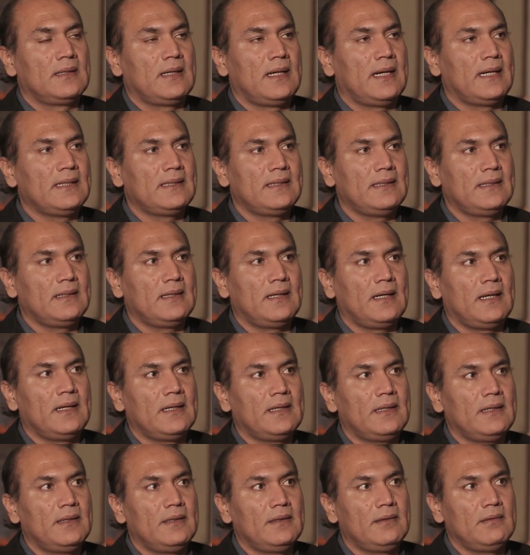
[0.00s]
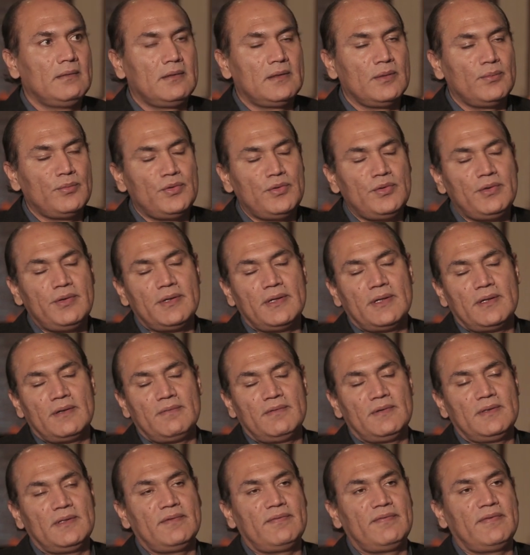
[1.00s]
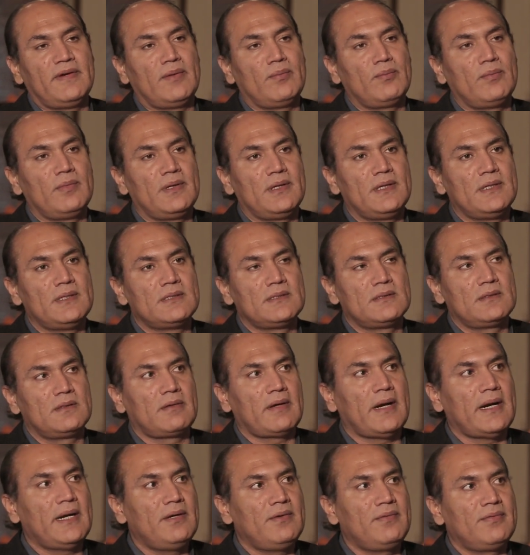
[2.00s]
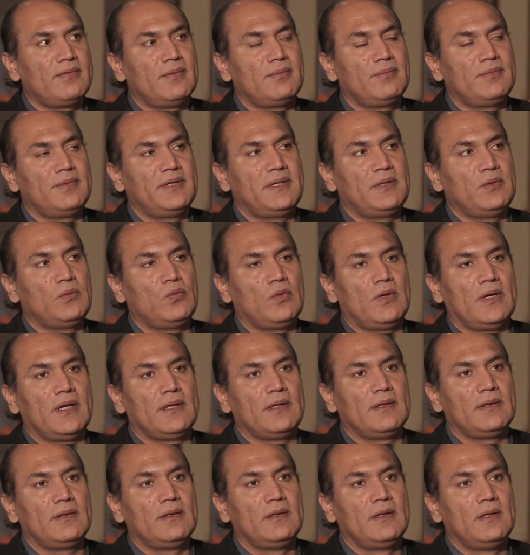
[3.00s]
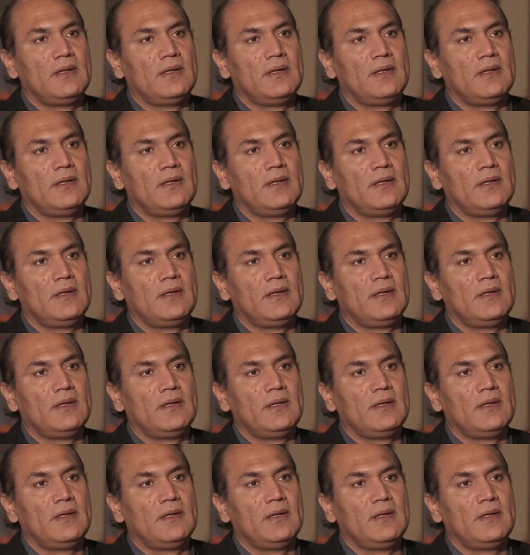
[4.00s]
I think I communicate with the families right from day one.